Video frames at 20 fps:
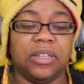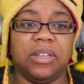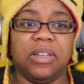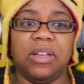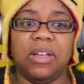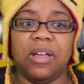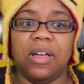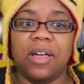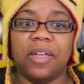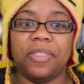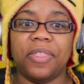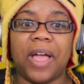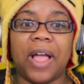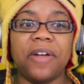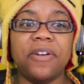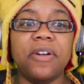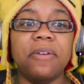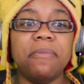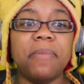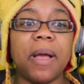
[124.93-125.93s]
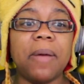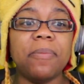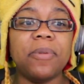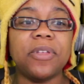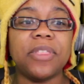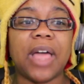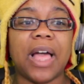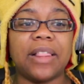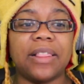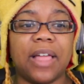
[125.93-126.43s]
Oh, I
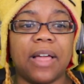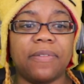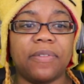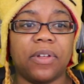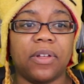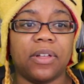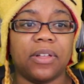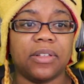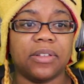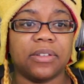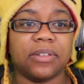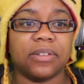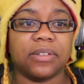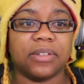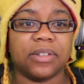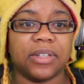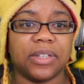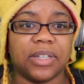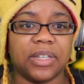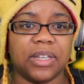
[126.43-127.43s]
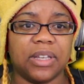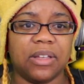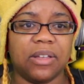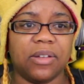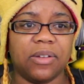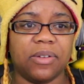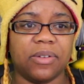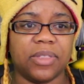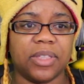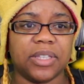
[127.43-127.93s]
remember that level.
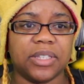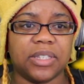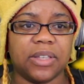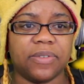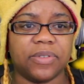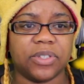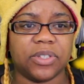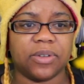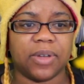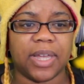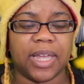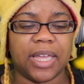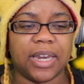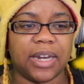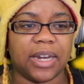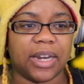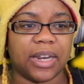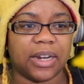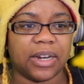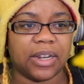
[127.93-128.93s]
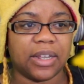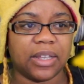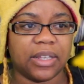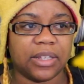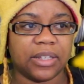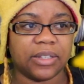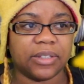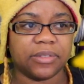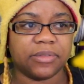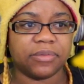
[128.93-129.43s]
Oh, this level too, I hated it.
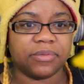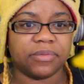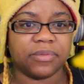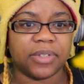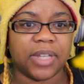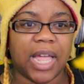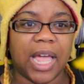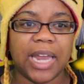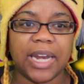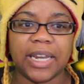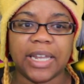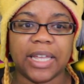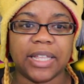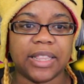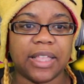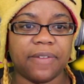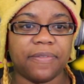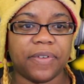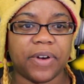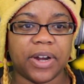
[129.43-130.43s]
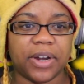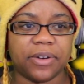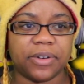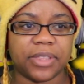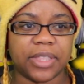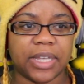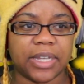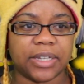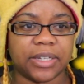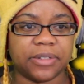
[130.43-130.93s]
I didn't get that far, I
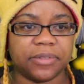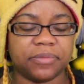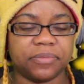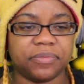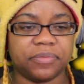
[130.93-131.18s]
don't think.